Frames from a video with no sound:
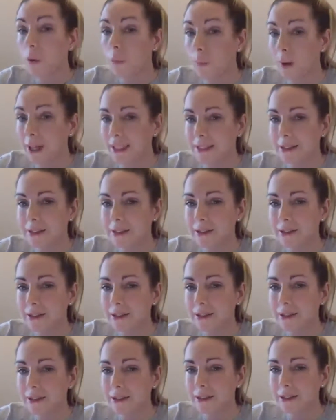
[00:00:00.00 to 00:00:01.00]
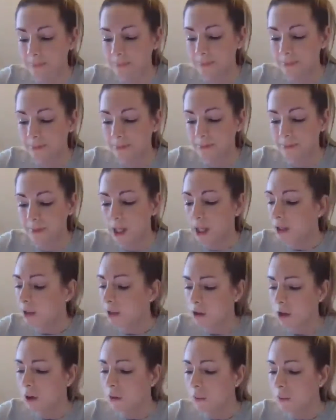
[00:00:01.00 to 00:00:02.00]
Wellington poodle.
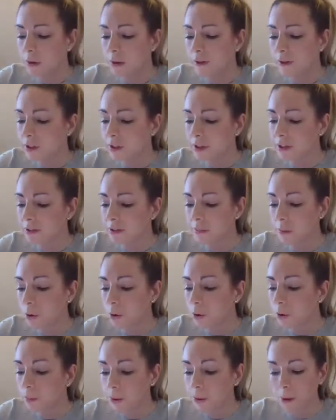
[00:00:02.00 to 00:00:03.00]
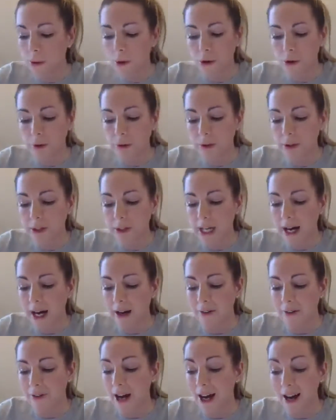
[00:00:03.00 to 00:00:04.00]
Not one of the small poodles
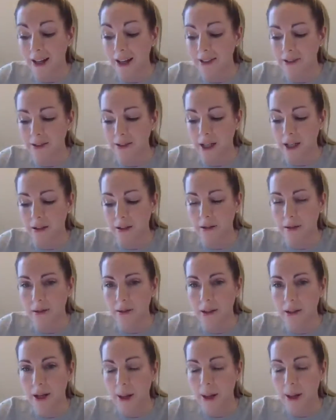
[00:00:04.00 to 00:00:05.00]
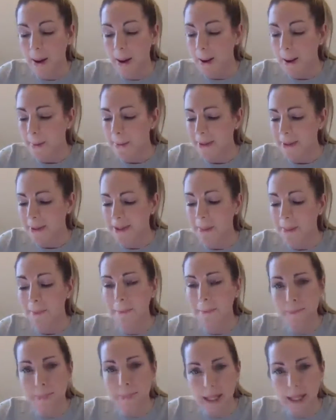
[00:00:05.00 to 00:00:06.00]
that have hairstyles, but a
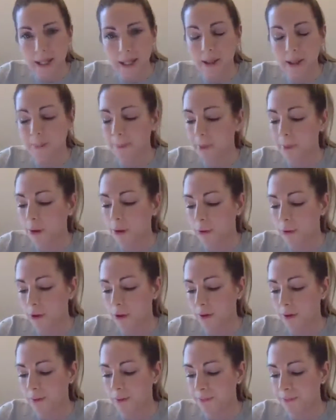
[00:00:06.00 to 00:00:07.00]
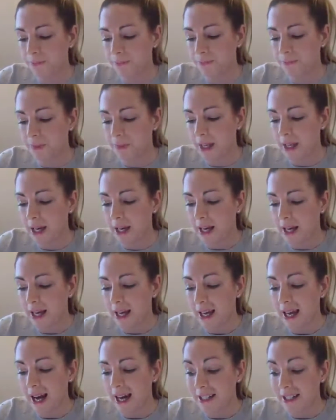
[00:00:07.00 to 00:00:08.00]
big poodle. It
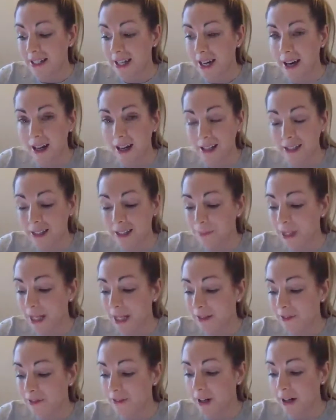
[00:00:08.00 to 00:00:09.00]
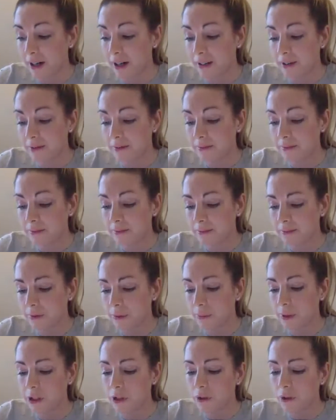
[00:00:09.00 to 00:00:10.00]
had curly black fur, but
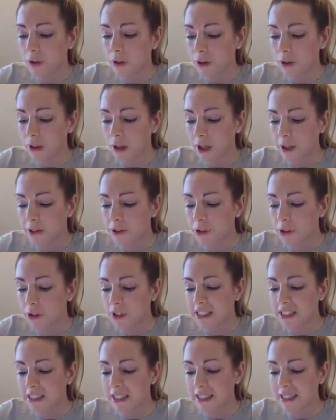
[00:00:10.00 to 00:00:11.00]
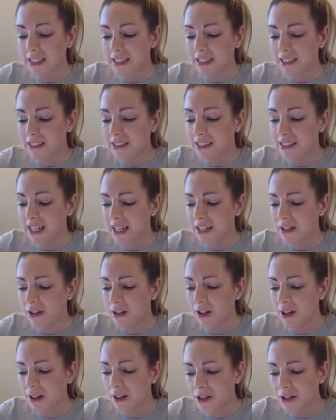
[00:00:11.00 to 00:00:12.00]
when you got close, you could see that the skin
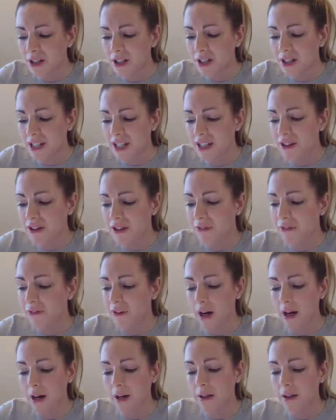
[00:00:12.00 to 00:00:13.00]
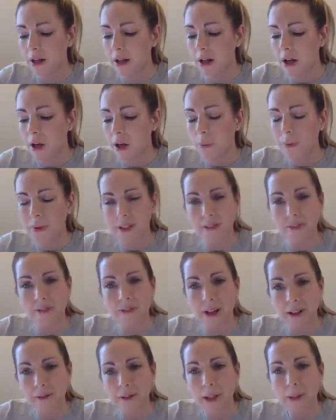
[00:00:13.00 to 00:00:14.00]
underneath the fur was a
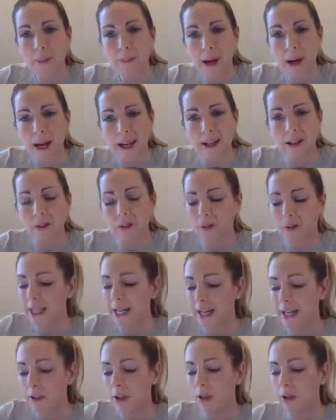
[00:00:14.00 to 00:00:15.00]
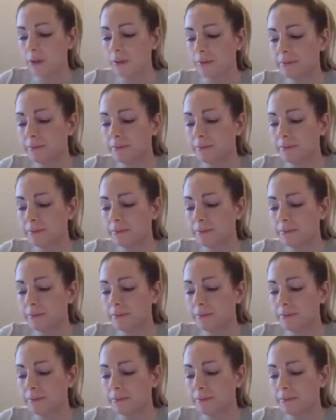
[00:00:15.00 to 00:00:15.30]
very pale yellow,